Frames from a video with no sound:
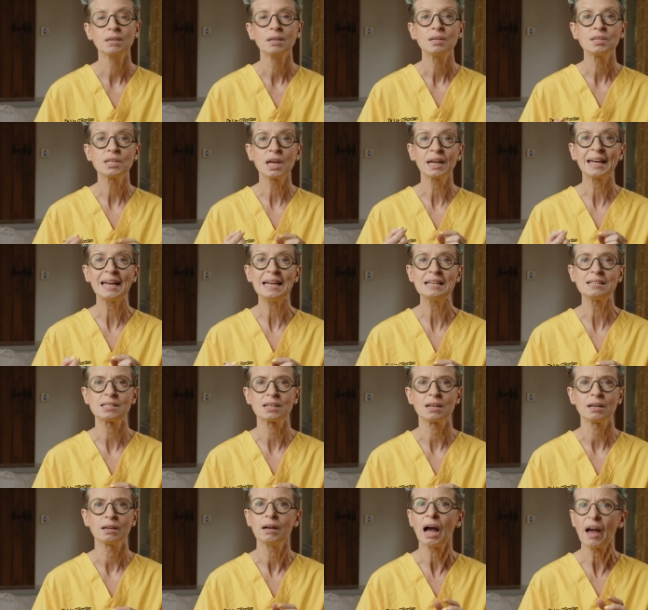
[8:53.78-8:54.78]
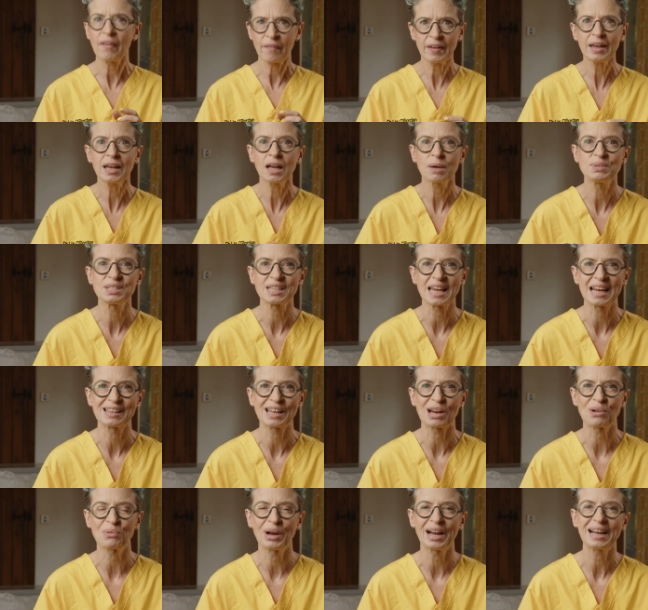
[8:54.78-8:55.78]
Tukysa, I think I'm saying
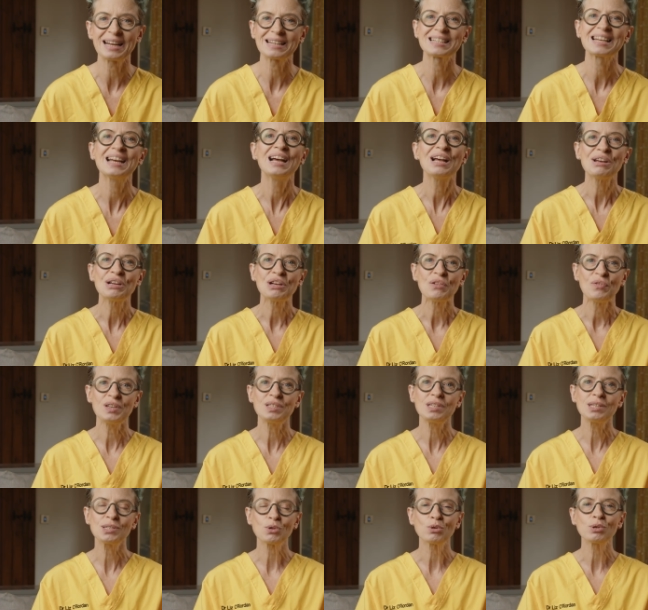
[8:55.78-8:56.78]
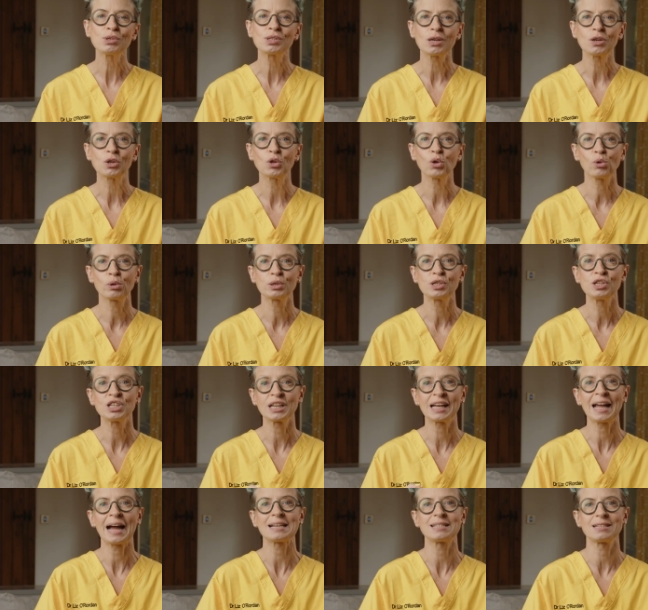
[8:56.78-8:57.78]
that right. This is also called
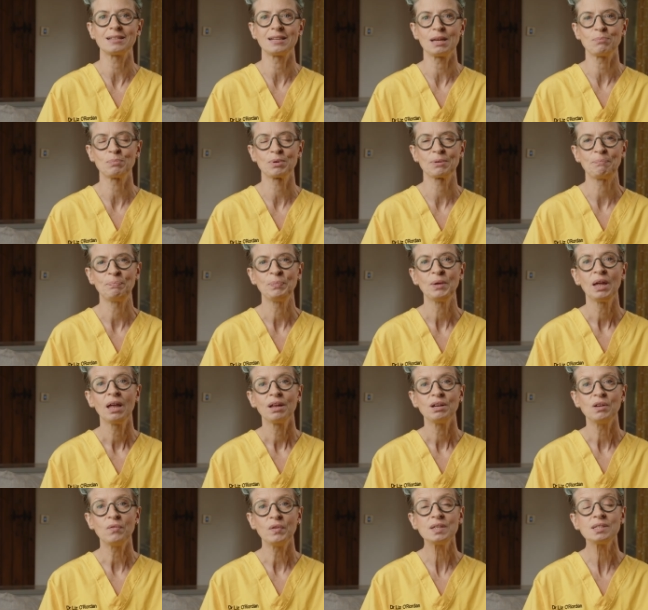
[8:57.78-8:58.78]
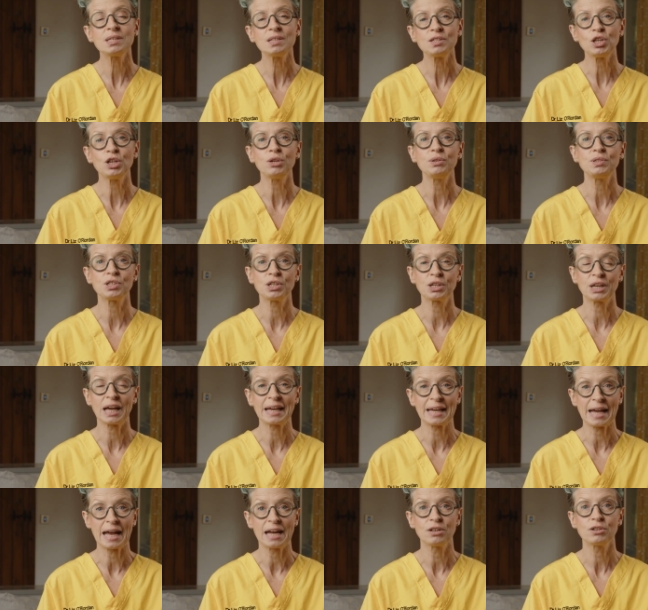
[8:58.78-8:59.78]
tucatinib. Now, this is used to
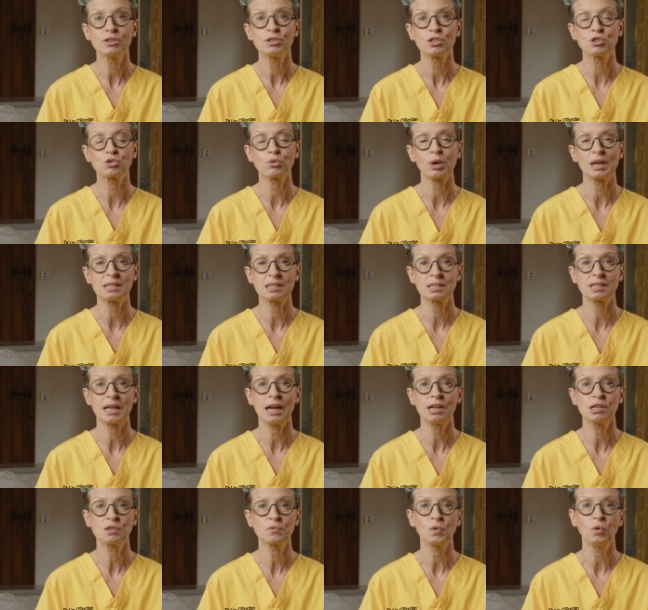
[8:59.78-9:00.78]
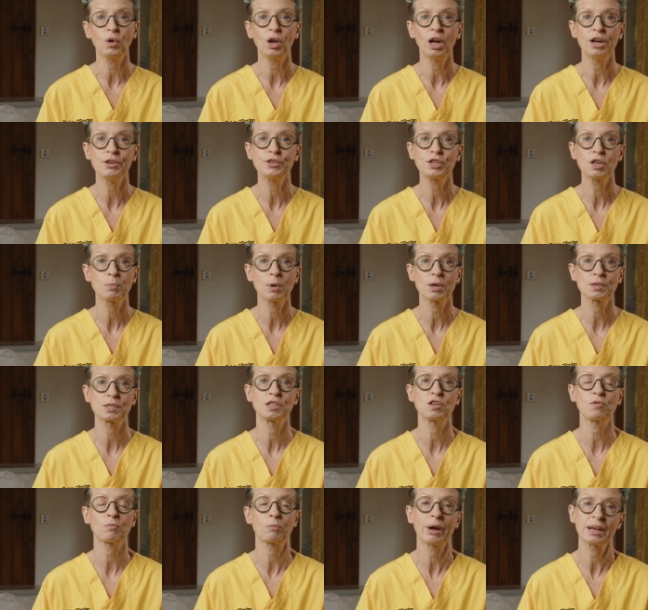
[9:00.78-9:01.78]
treat stage 4 HER2
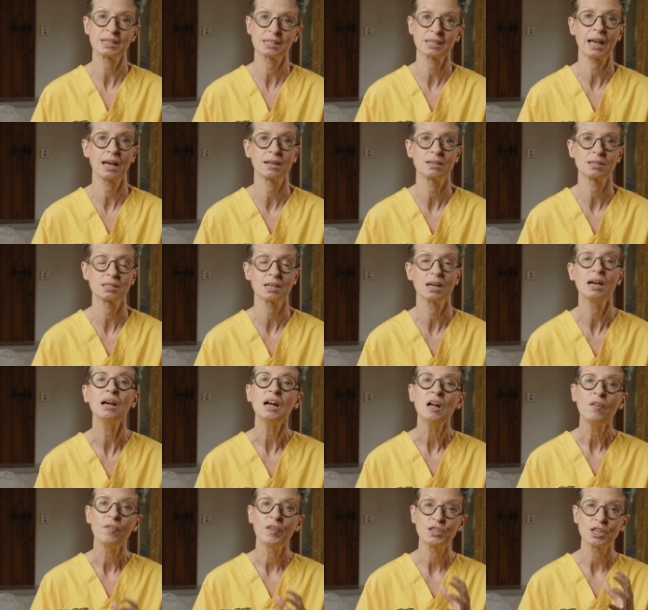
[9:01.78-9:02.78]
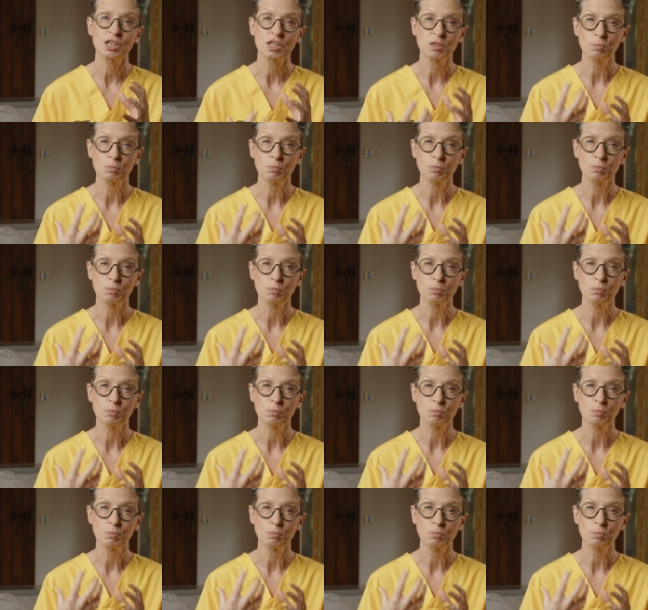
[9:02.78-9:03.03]
positive breast cancer that has